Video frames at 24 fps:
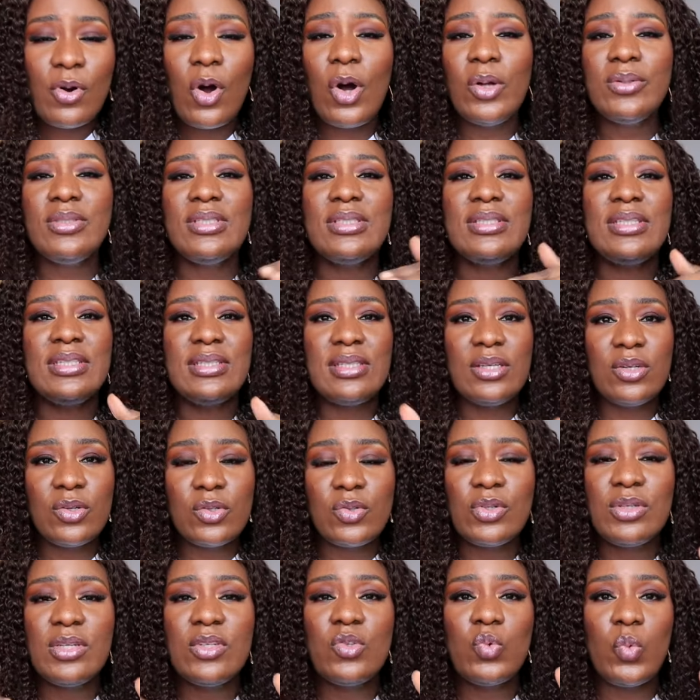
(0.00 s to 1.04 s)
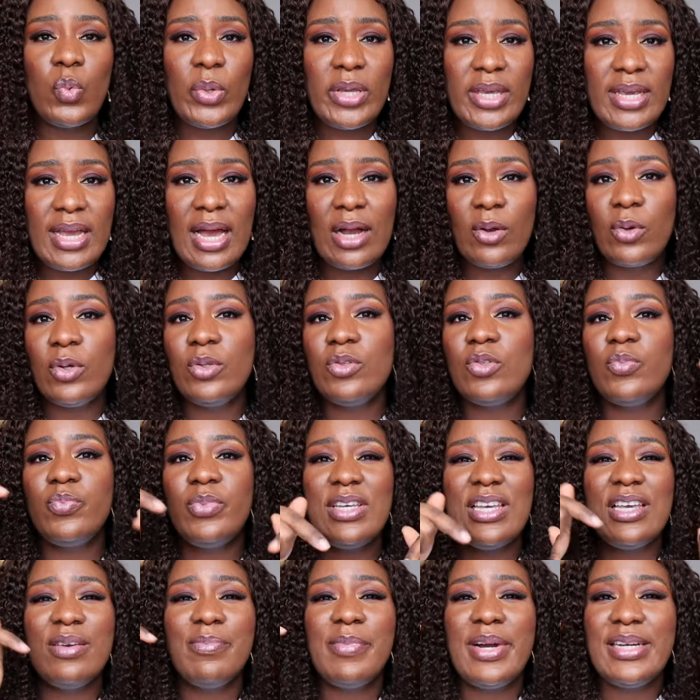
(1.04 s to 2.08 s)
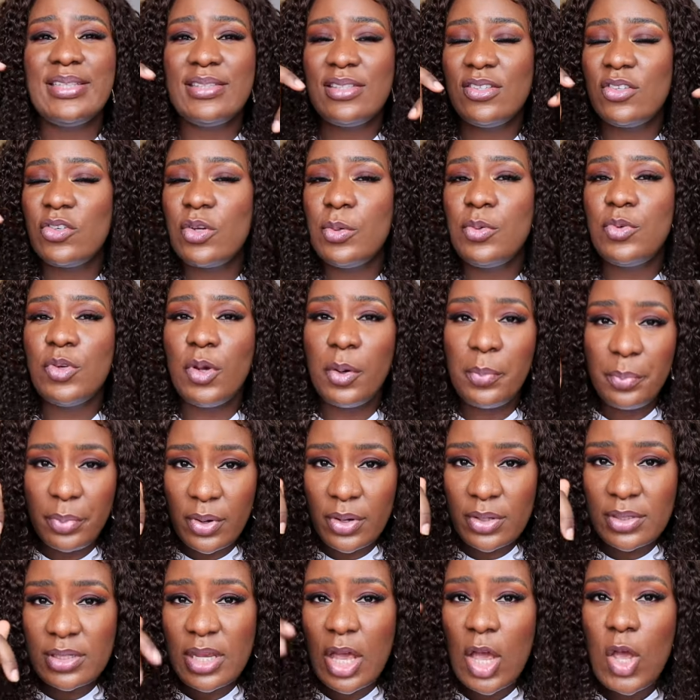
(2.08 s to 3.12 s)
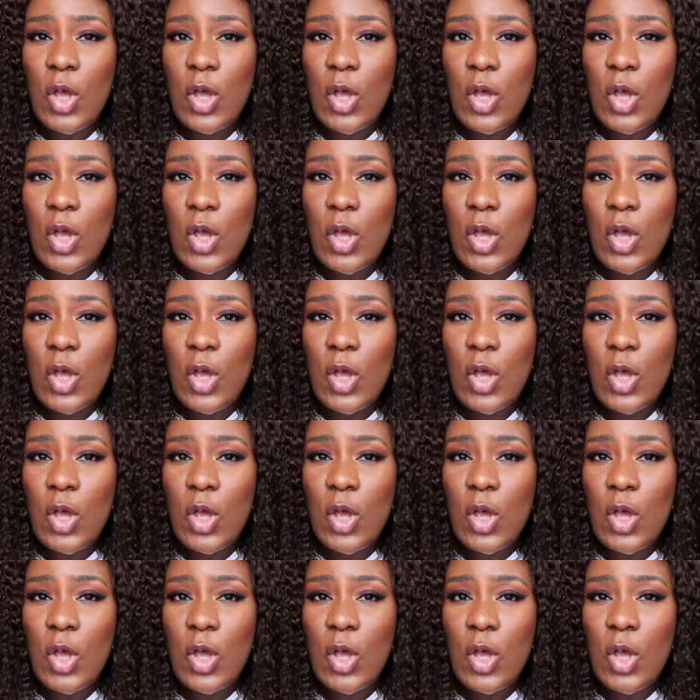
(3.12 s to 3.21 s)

All the details to this wig are going to be in my description box.